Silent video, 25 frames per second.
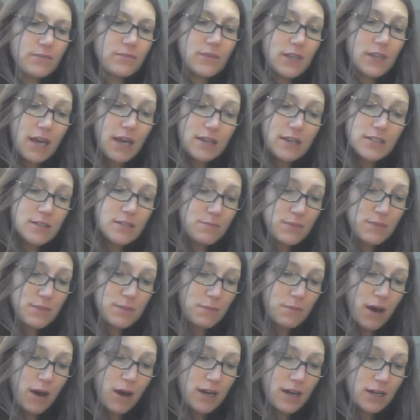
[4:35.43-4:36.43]
"Yes'm,
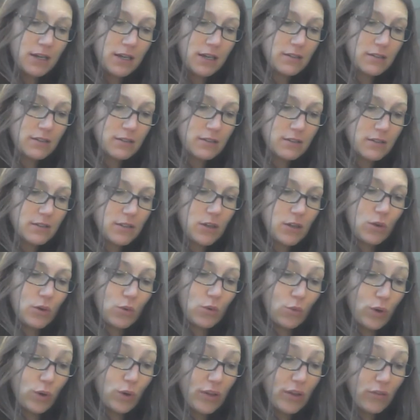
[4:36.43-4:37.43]
Miss Maudie."
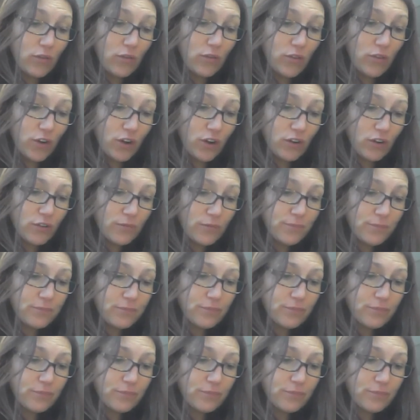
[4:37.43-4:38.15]
"What, sir?"